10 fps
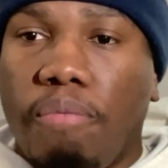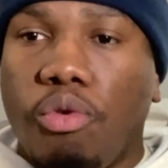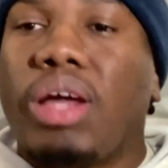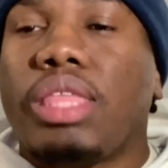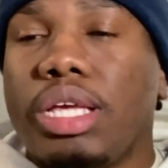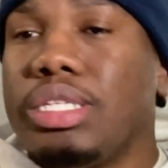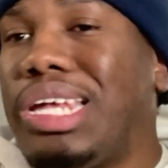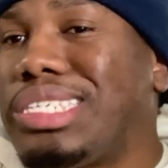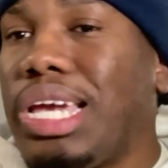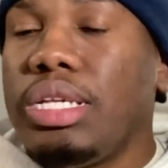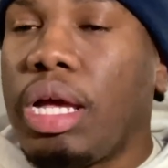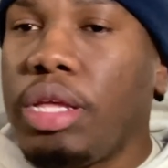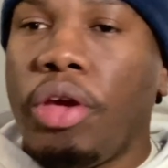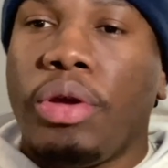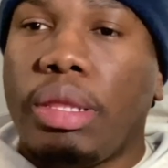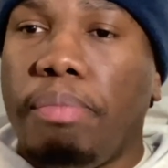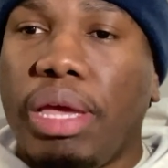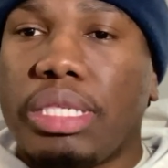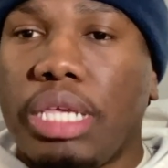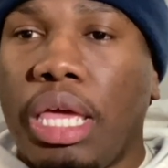Do I think it's going to change now that they're in the
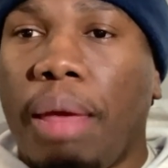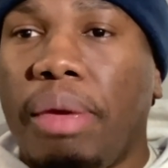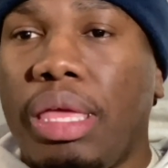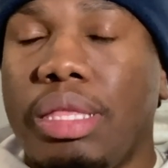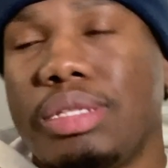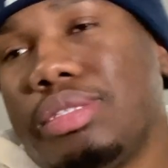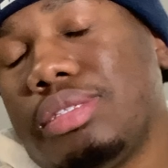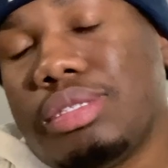Big Ten? I mean,